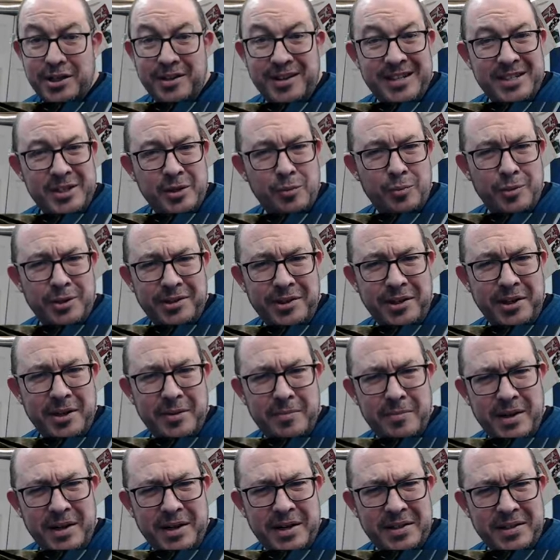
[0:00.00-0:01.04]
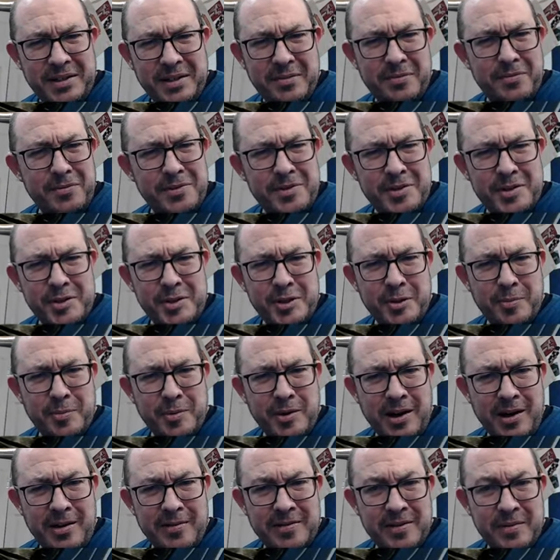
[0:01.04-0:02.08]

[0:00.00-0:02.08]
Is it really going to make a difference in your profit